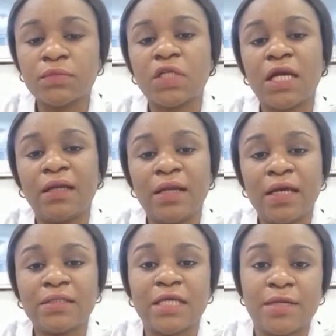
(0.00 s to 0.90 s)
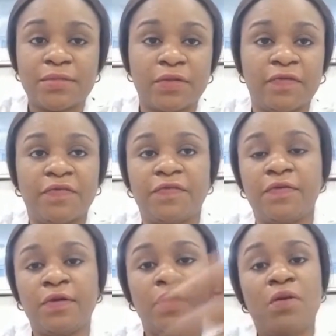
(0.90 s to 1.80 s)
Another types of
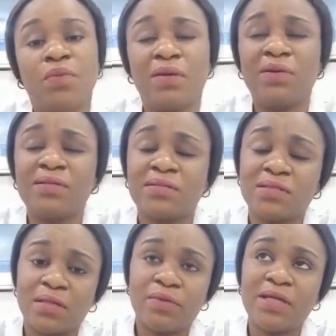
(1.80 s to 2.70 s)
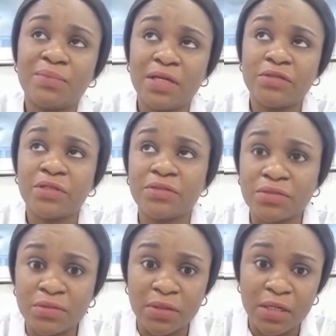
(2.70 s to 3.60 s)
what am I trying to
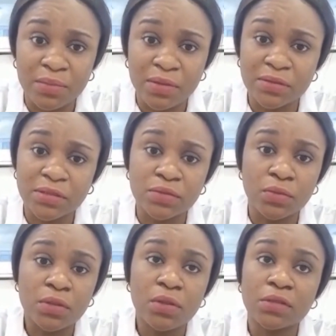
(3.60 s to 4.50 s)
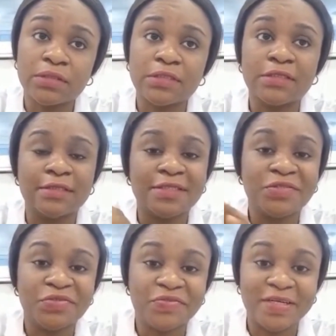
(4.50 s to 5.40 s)
talk about is what causes these
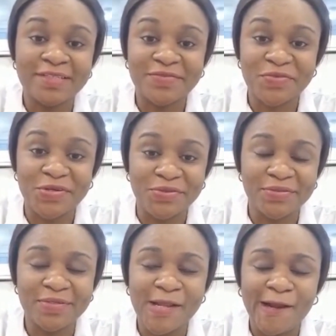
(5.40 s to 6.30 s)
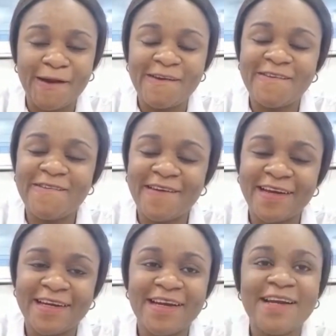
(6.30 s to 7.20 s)
refractive errors.
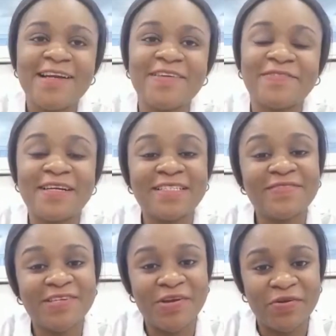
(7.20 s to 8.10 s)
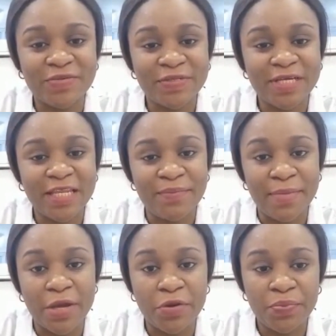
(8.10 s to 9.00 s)
Refractive error, especially
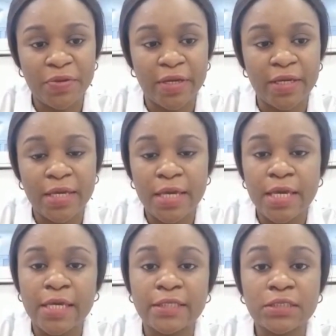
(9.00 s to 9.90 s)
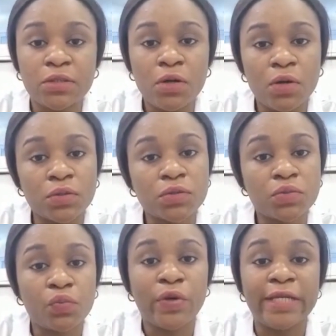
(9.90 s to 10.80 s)
myopia, is caused
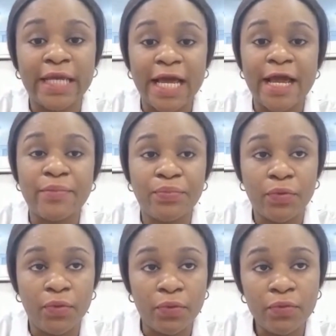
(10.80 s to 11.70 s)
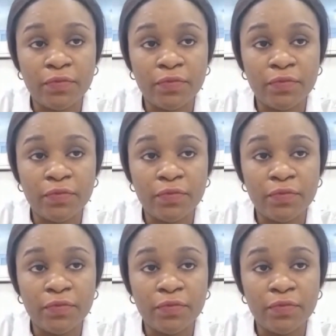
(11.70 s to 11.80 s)
when the eyeball